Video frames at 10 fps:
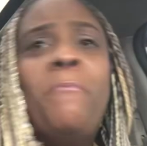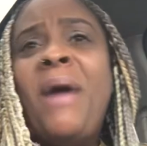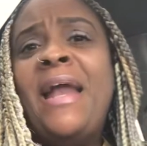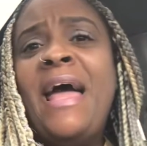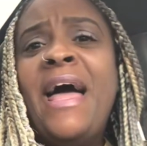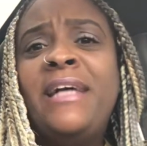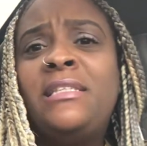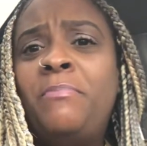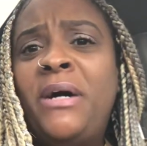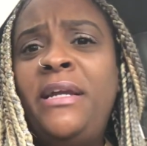might have
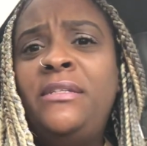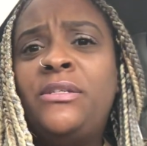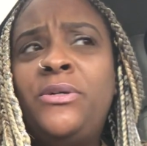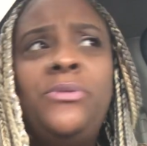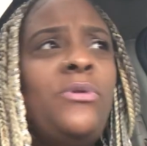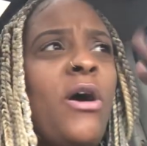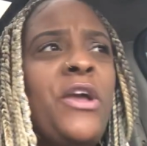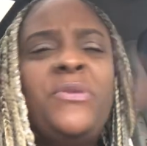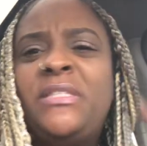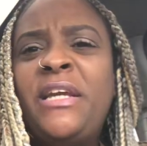had some money too.
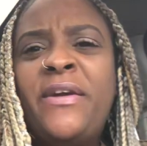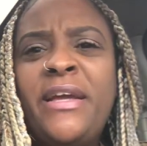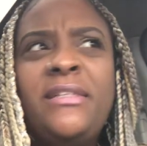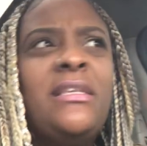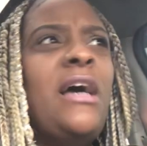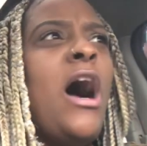Are you serious?